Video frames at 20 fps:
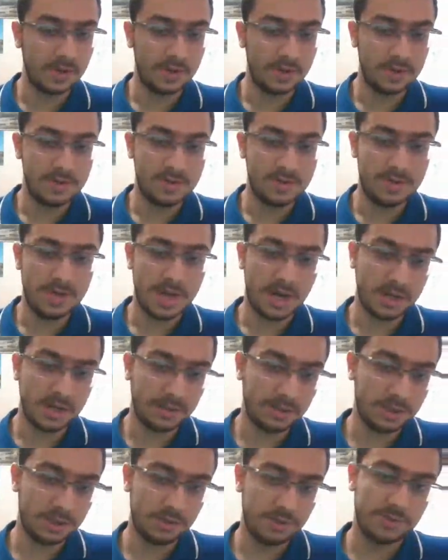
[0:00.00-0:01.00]
Nine
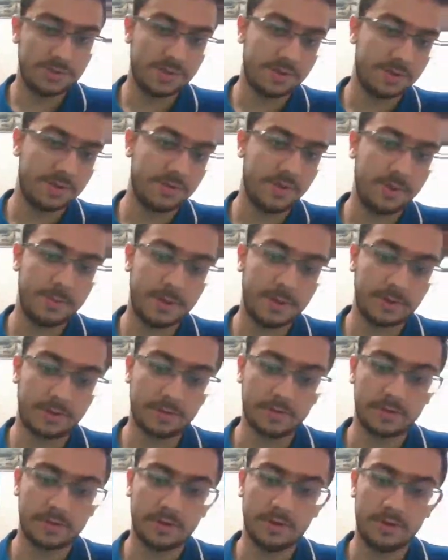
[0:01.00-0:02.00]
shoots, 3
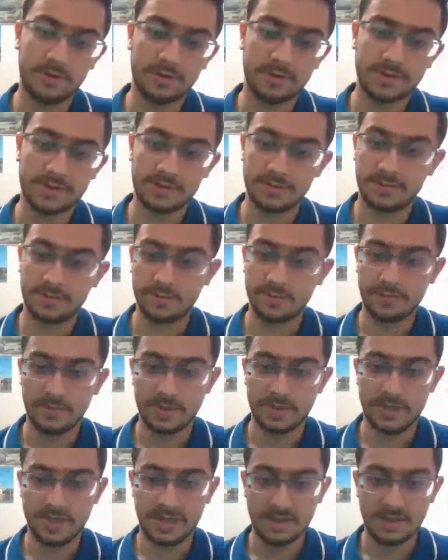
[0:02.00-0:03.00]
miracle goals.
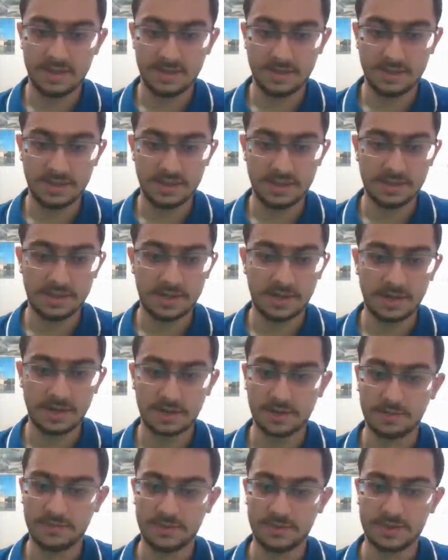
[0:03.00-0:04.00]
This is not a
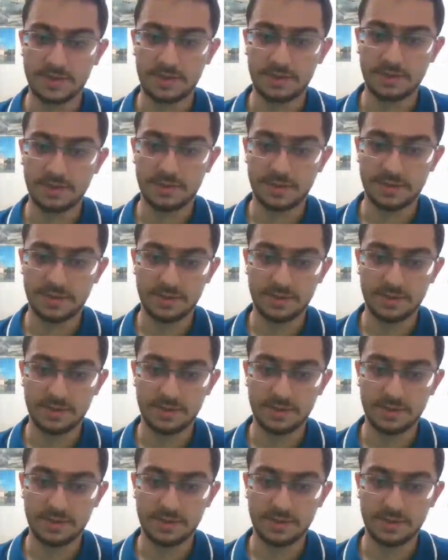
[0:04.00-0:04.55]
good result.